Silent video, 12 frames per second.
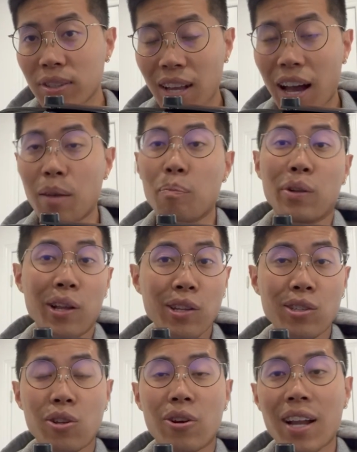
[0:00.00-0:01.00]
aside,
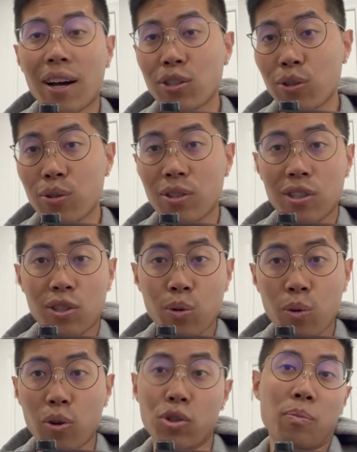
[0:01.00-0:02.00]
please learn how to use these
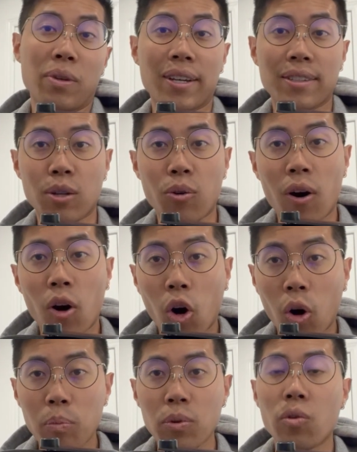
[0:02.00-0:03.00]
tools because they will
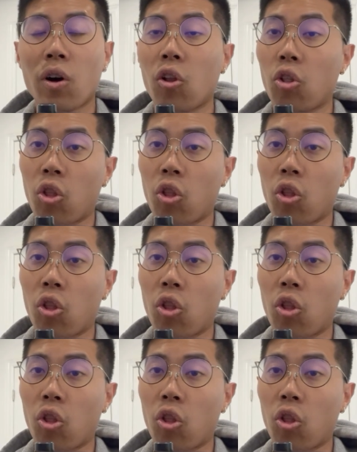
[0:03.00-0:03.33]
help you a